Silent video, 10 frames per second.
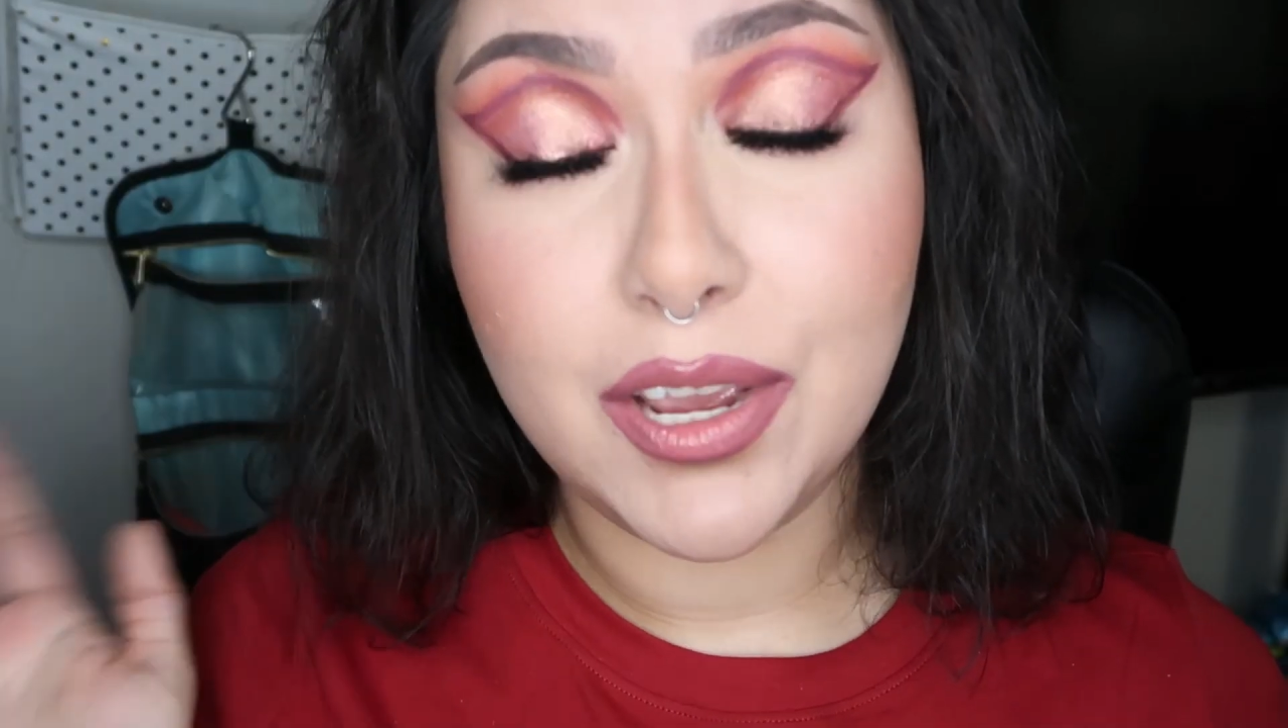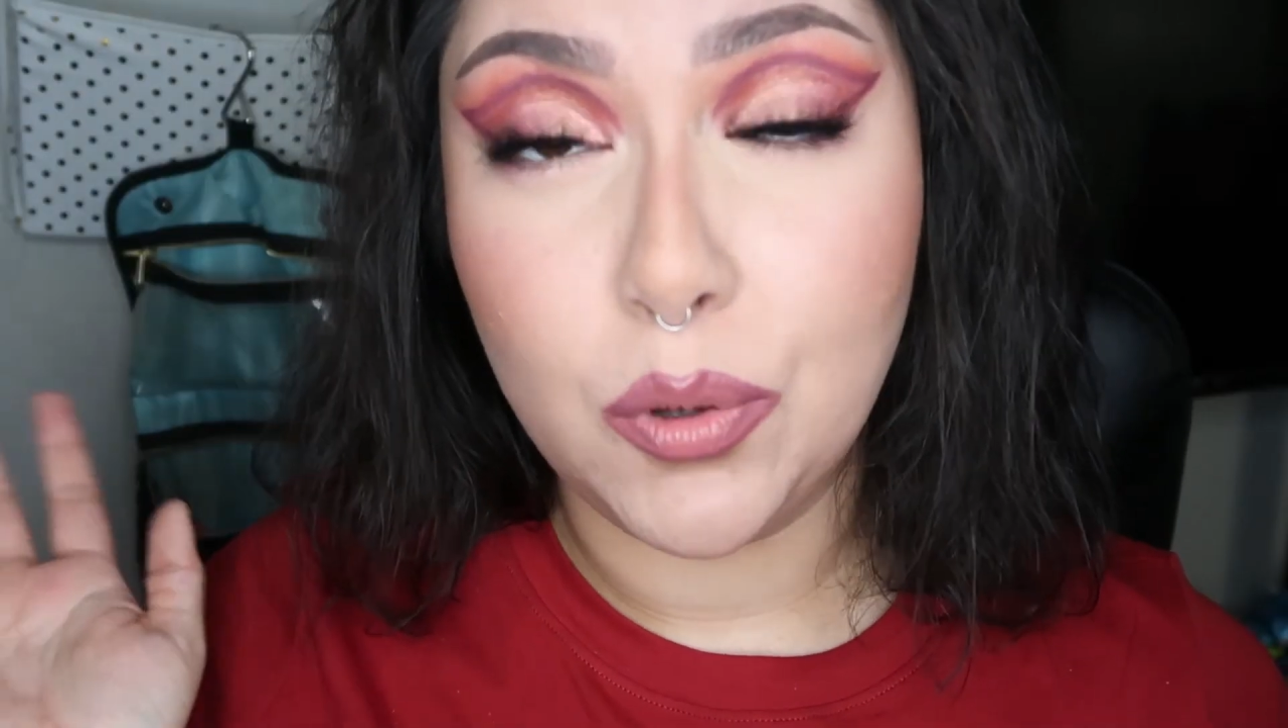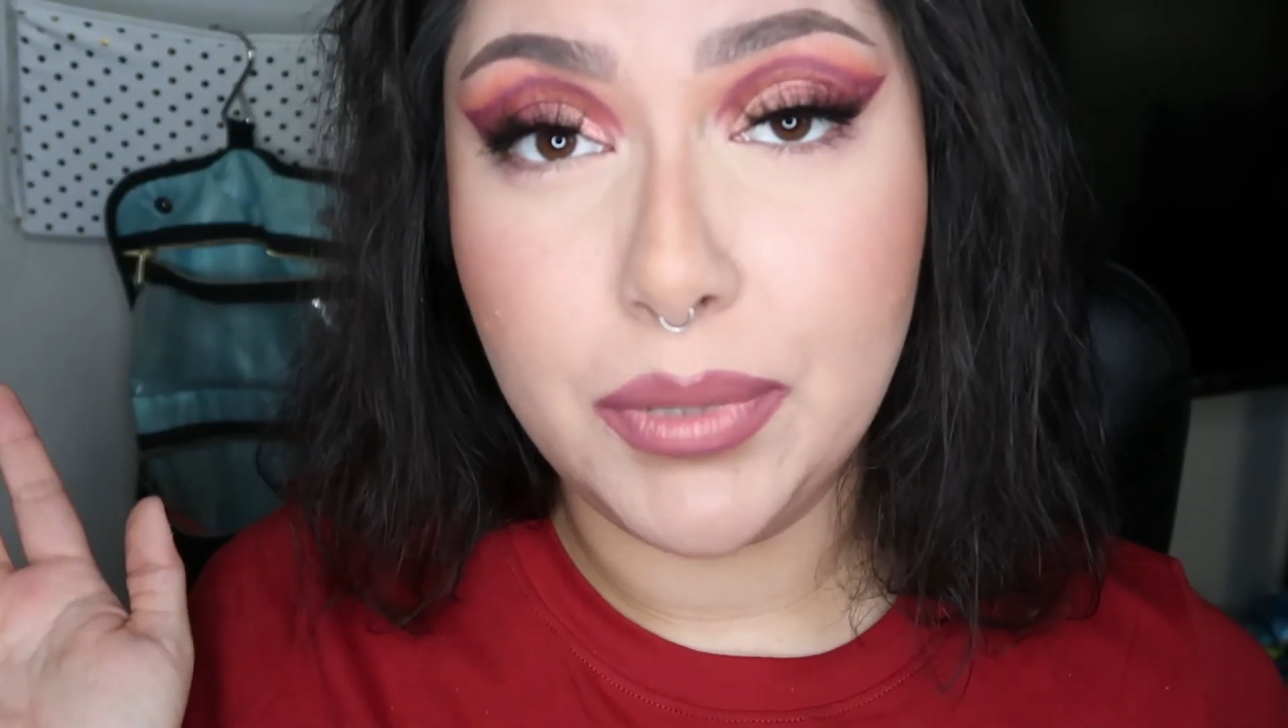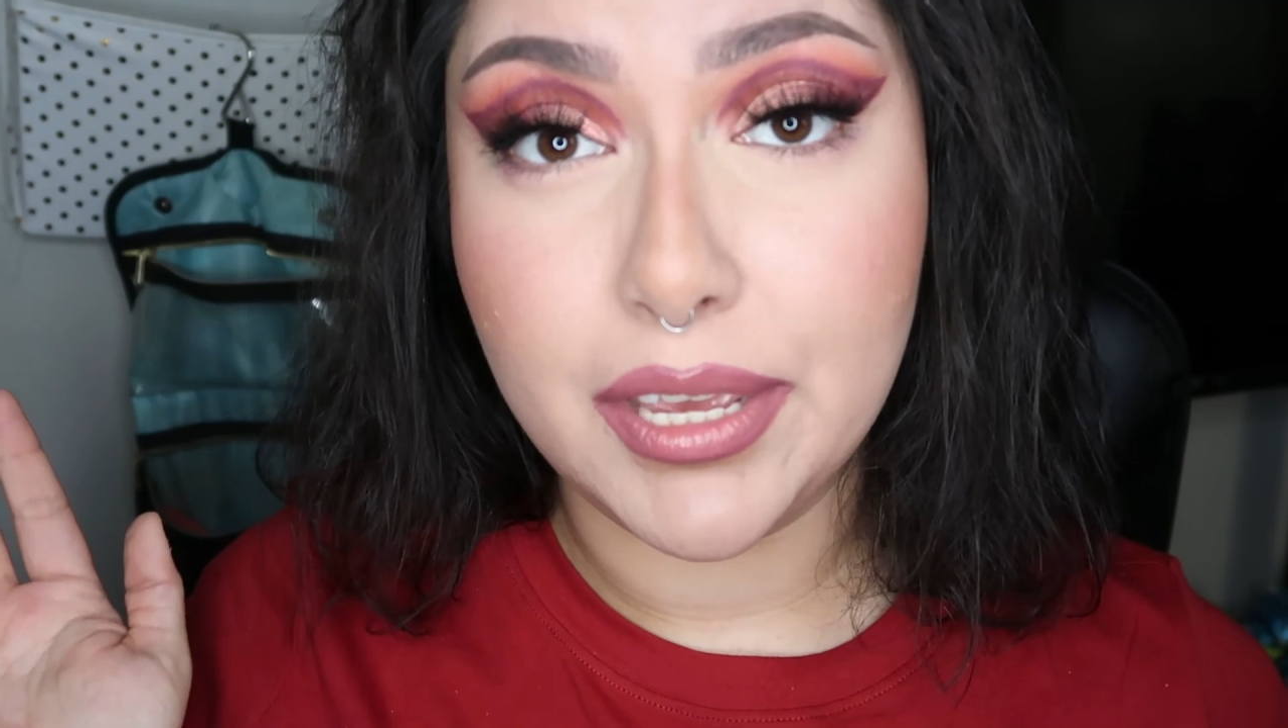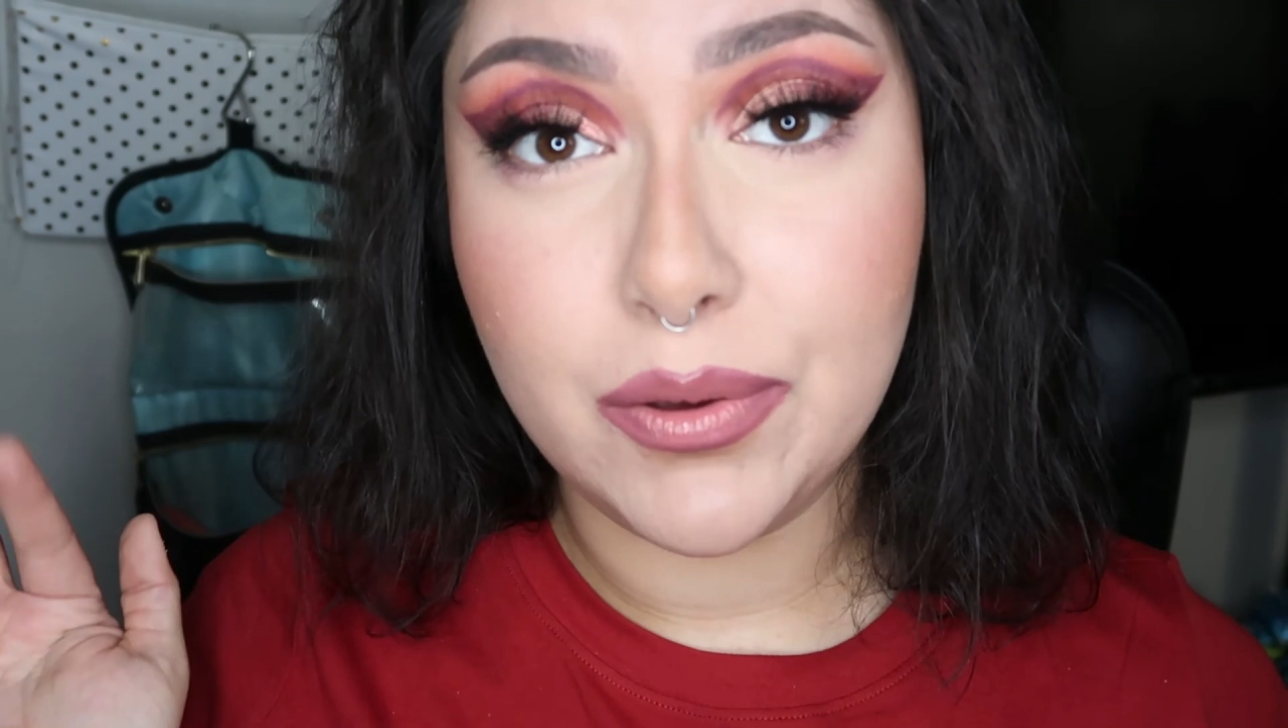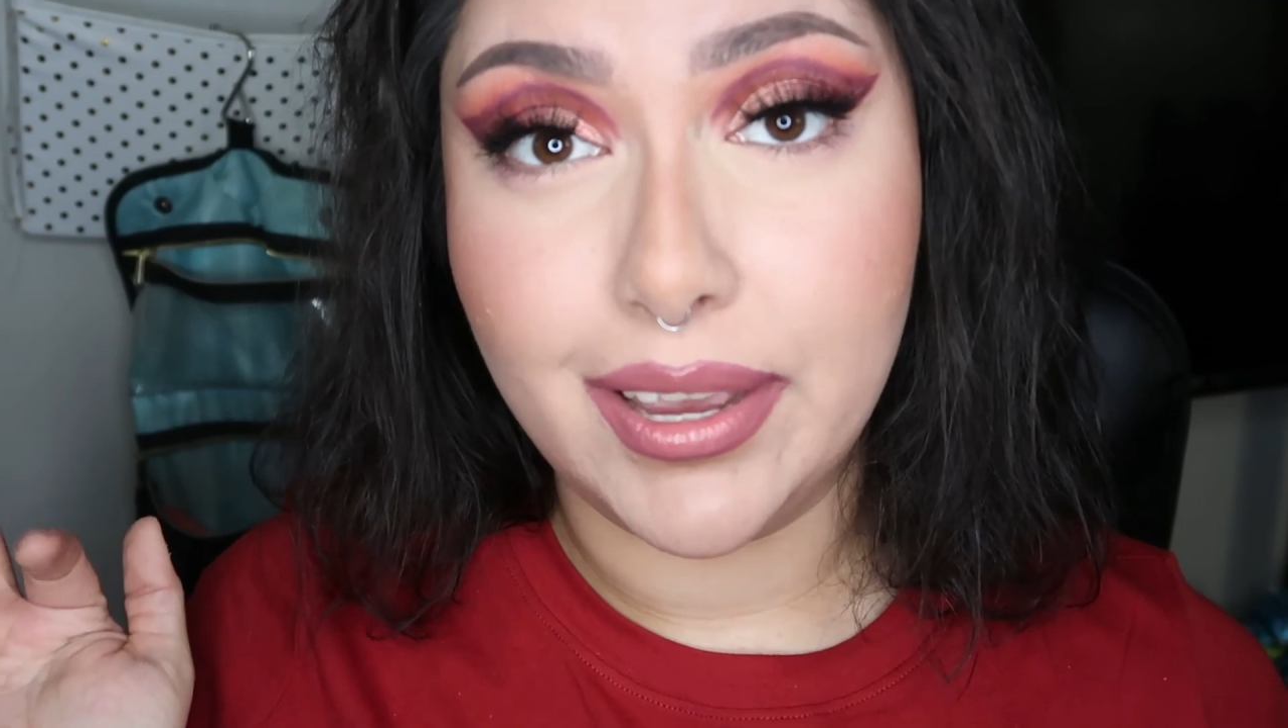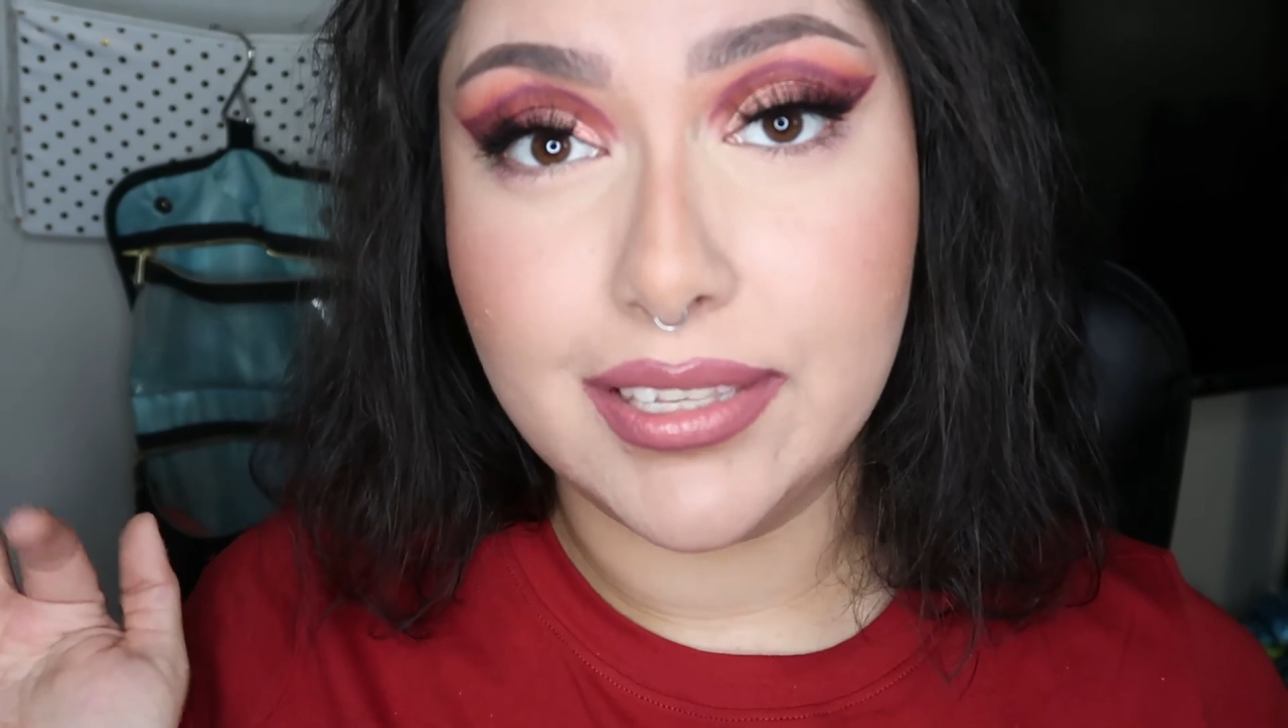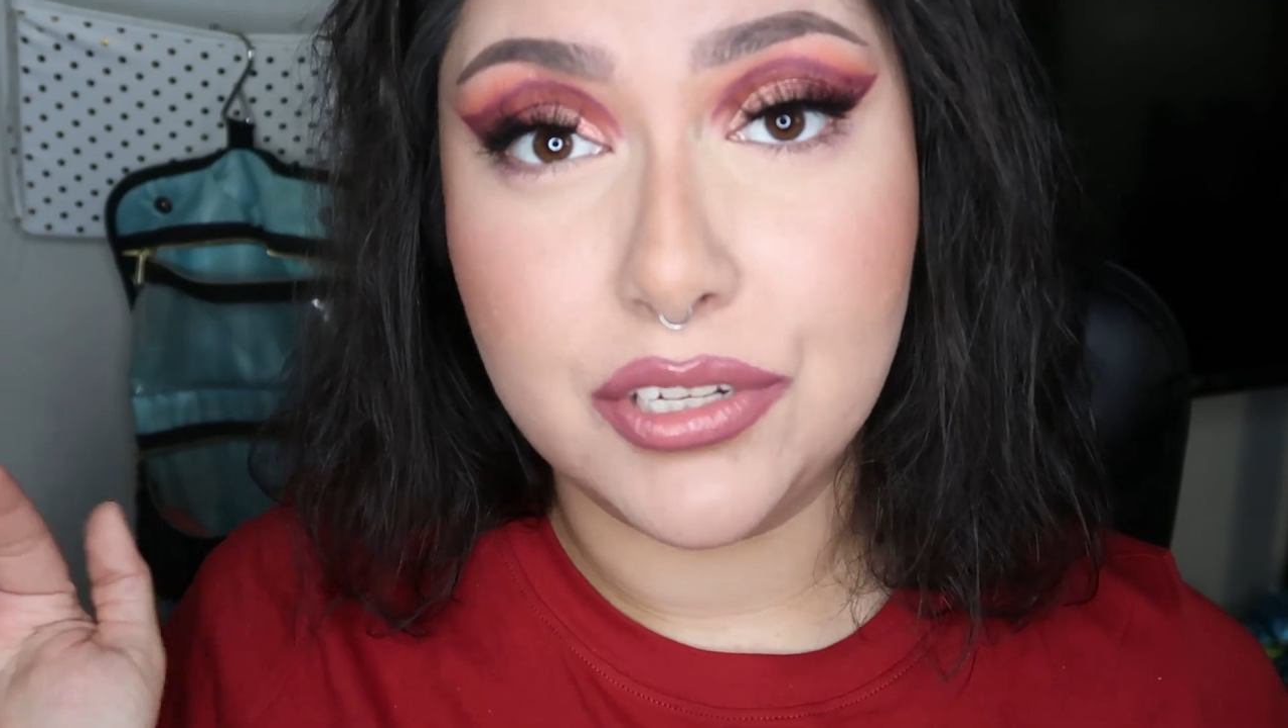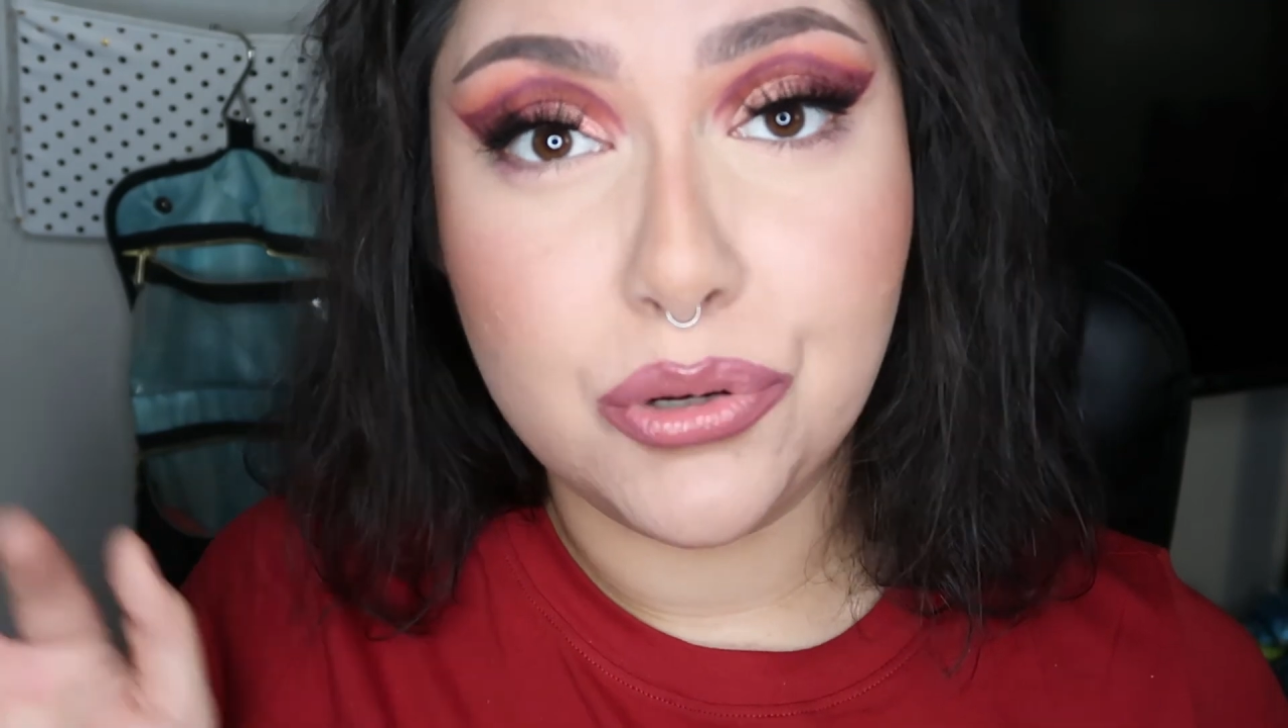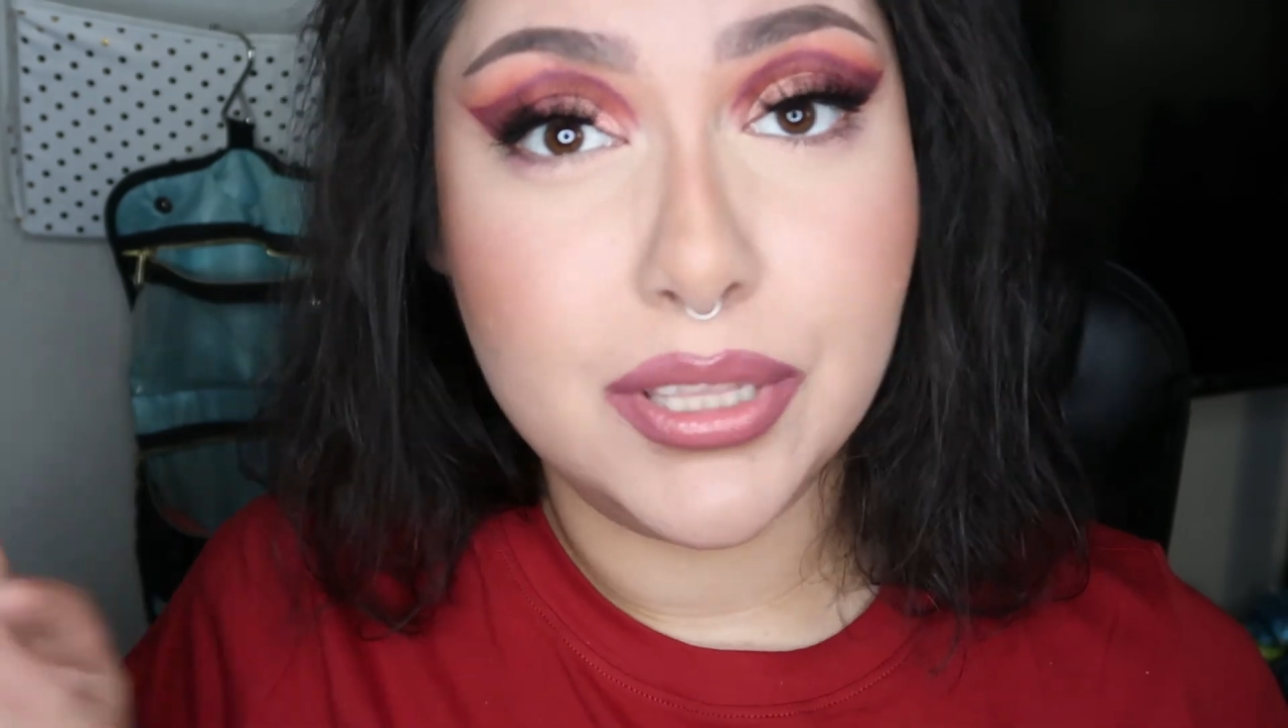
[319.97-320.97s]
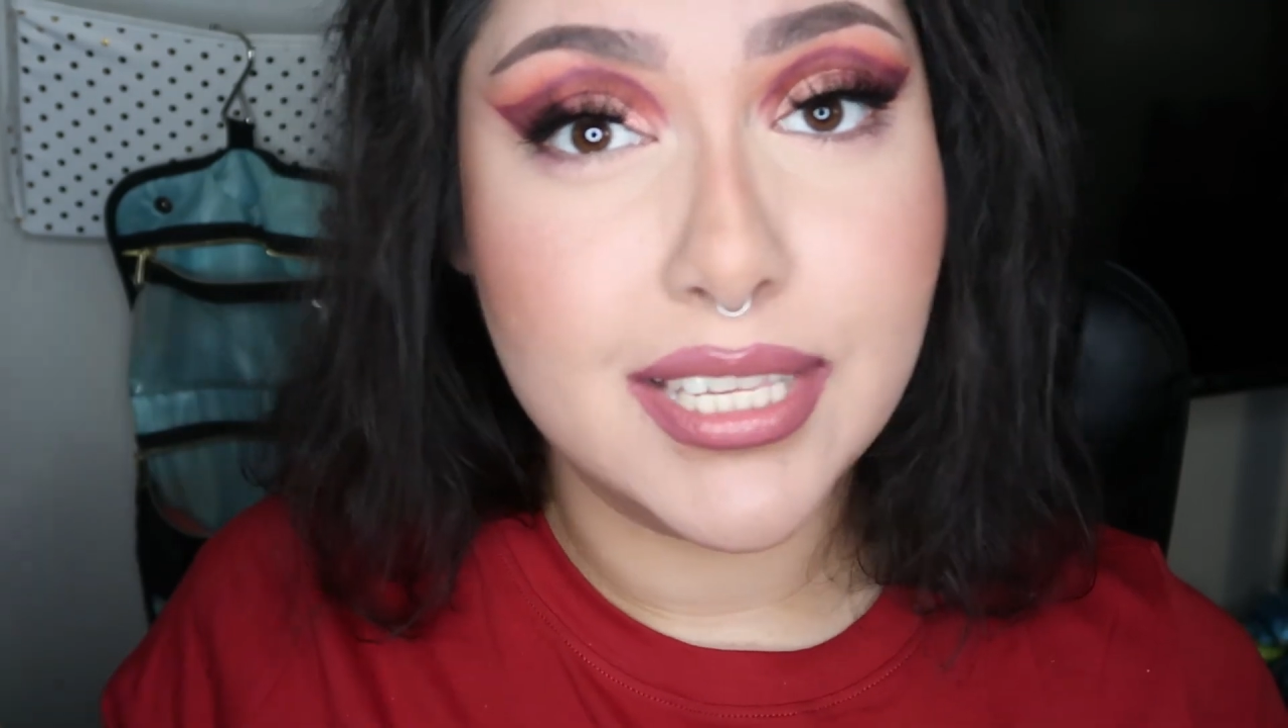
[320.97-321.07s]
I hope that you guys enjoyed